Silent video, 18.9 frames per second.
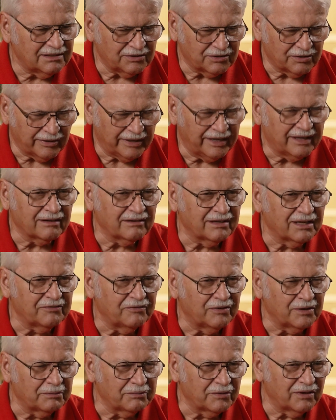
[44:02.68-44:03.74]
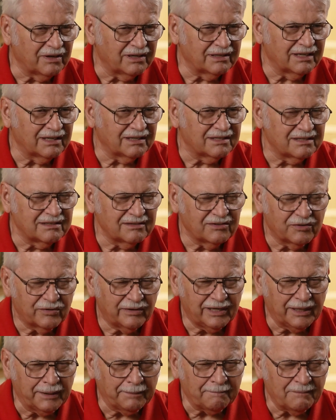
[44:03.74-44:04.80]
a little crater that formed around that
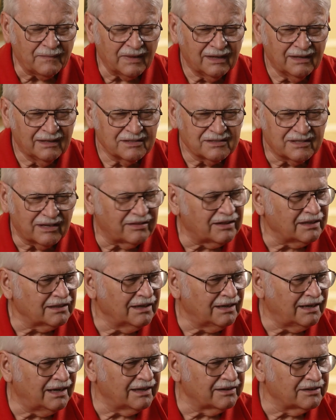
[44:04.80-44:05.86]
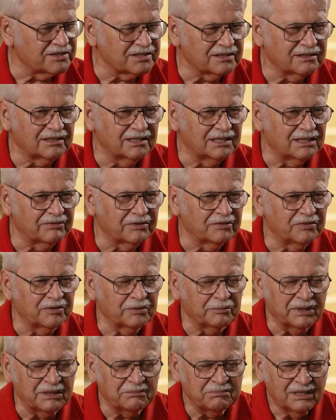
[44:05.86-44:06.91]
tree. So I thought, ah, oh, there's good cover
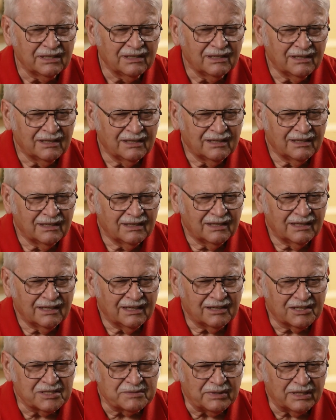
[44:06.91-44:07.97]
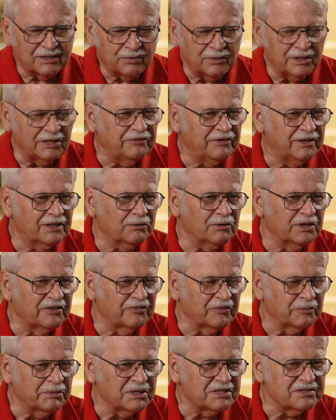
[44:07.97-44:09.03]
for me. It was about 20 feet away
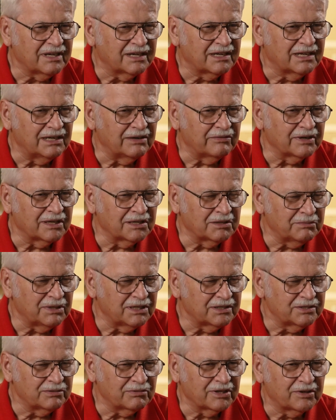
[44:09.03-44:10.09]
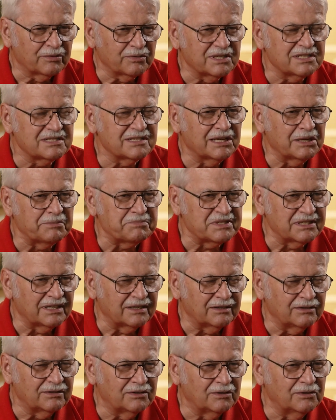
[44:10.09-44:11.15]
from me, so I covered in about two or three steps, and I
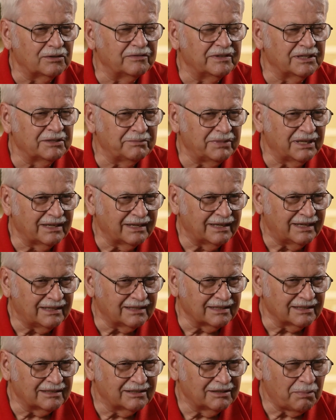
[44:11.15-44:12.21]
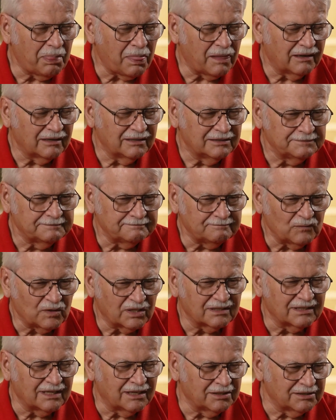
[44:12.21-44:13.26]
dove in behind it.
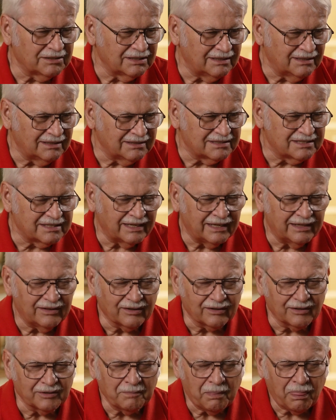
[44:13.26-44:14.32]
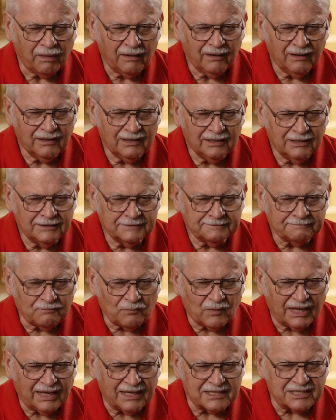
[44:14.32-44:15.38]
you down inside there.
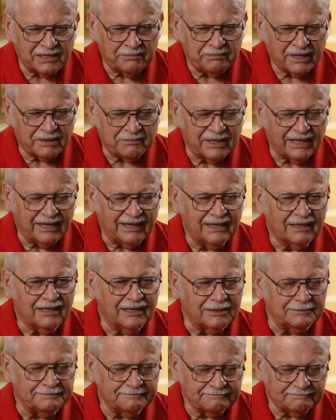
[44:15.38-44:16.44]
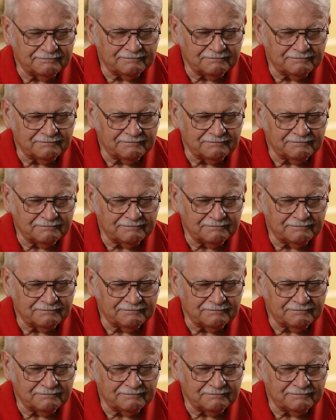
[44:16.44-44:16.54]
As I picked my head up,